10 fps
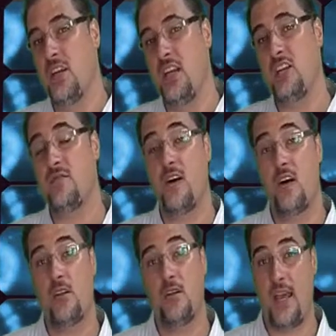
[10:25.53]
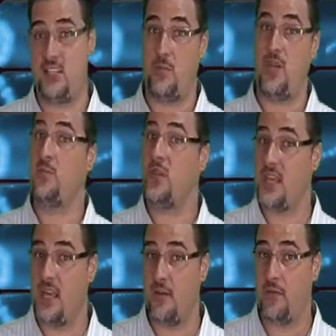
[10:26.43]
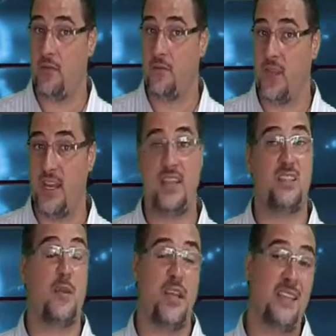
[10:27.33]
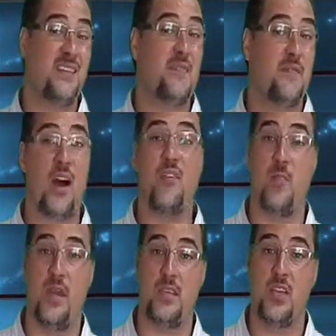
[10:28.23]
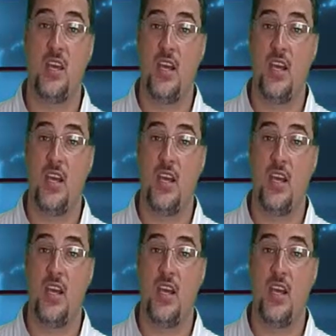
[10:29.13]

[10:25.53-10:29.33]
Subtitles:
Each file has to be in a PDF, it has to be less than 5 megs,